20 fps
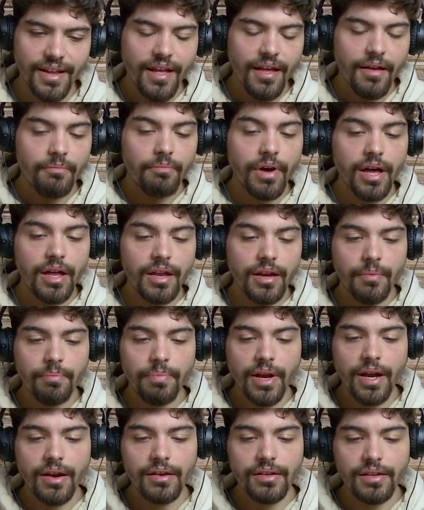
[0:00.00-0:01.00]
But
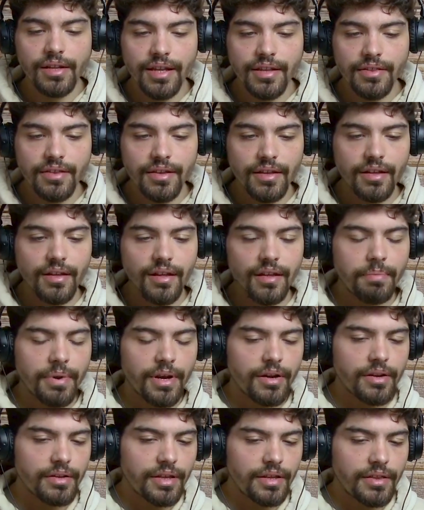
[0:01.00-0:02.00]
apparently
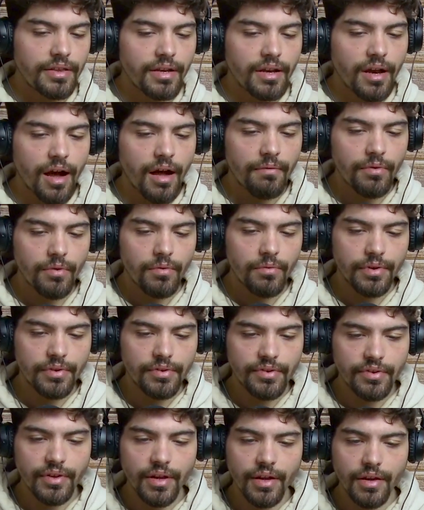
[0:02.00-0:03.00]
the novel
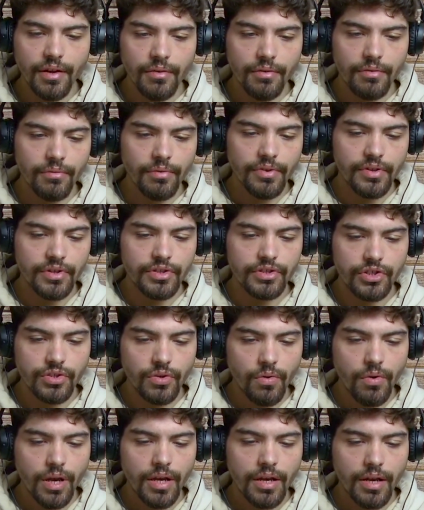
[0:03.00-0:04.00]
was
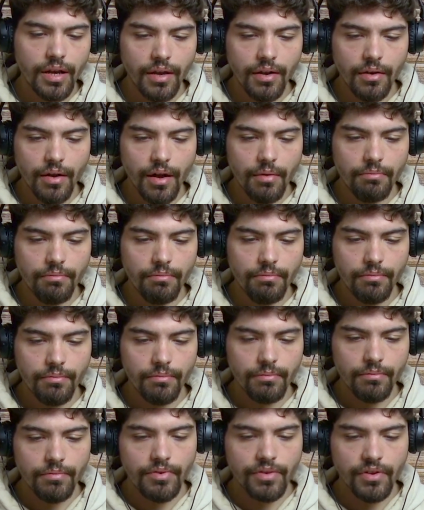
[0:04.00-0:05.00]
enjoyed. I
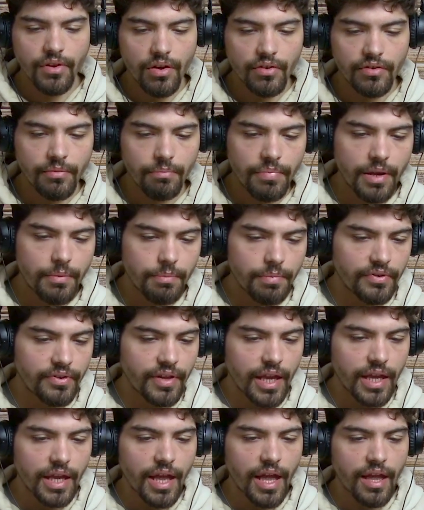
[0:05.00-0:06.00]
saw some people
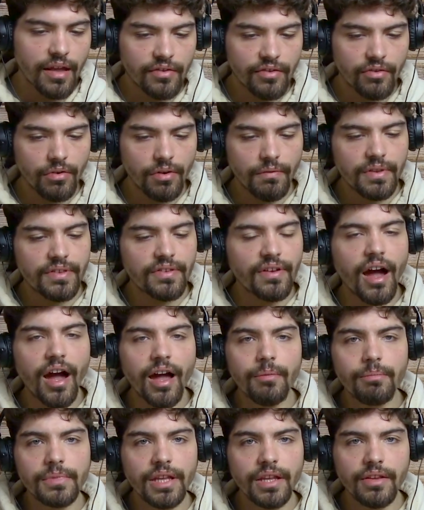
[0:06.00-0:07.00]
saying it has sort of a
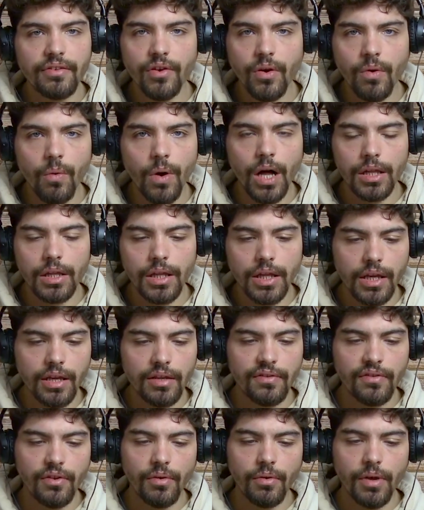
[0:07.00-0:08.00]
timeless quality
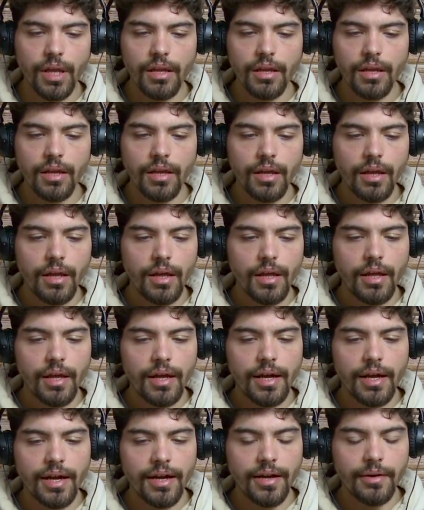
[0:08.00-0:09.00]
to it,
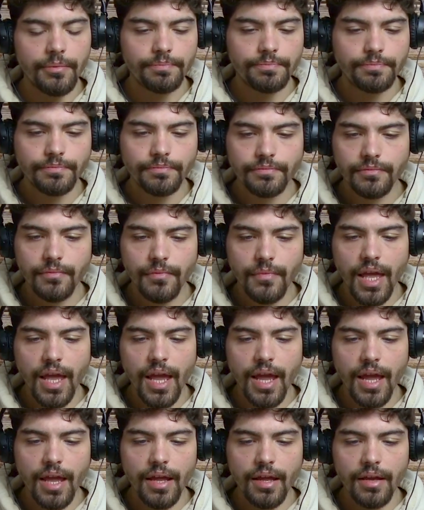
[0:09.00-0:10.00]

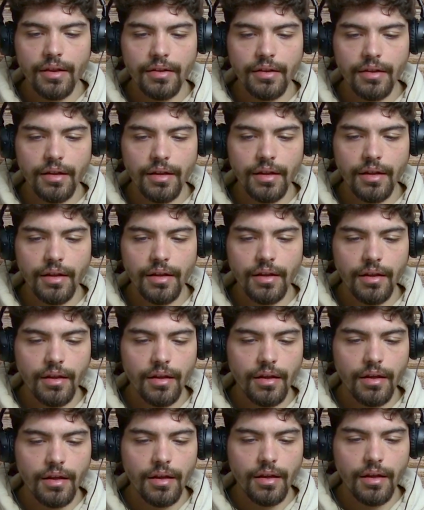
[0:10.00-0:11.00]
and
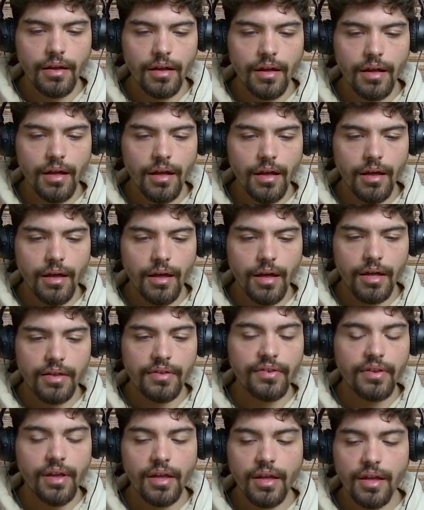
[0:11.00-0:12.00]

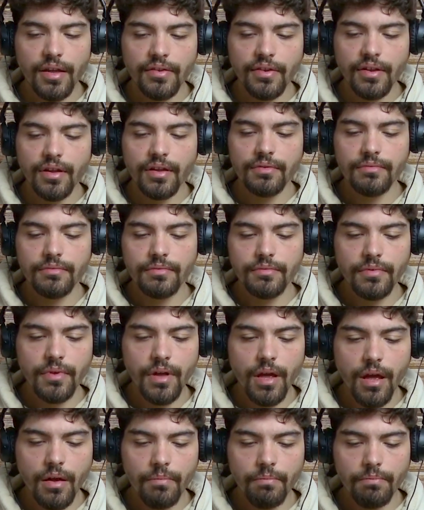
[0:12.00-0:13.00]
it's
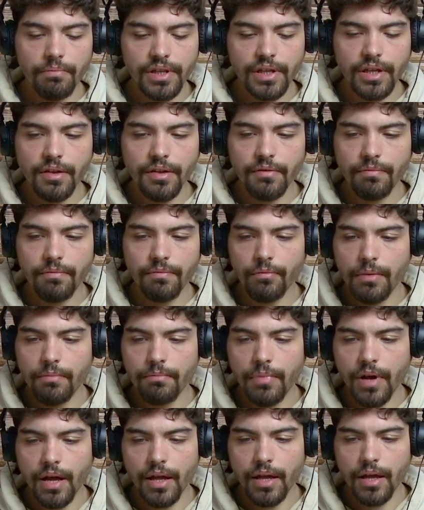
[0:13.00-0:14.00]
I believe written
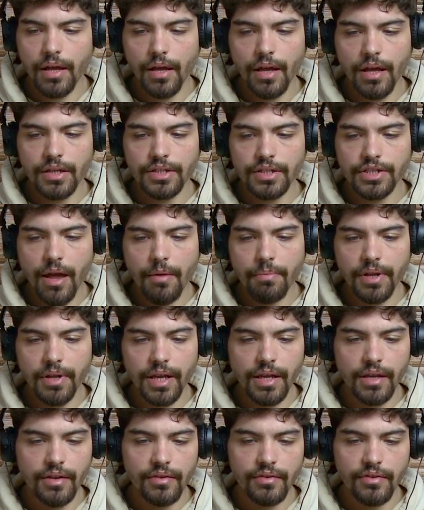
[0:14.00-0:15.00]
by a
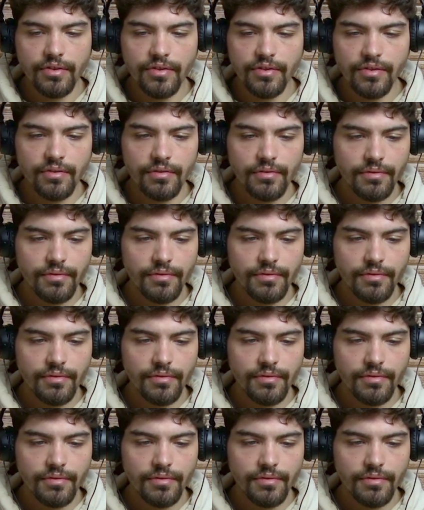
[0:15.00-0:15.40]
Japanese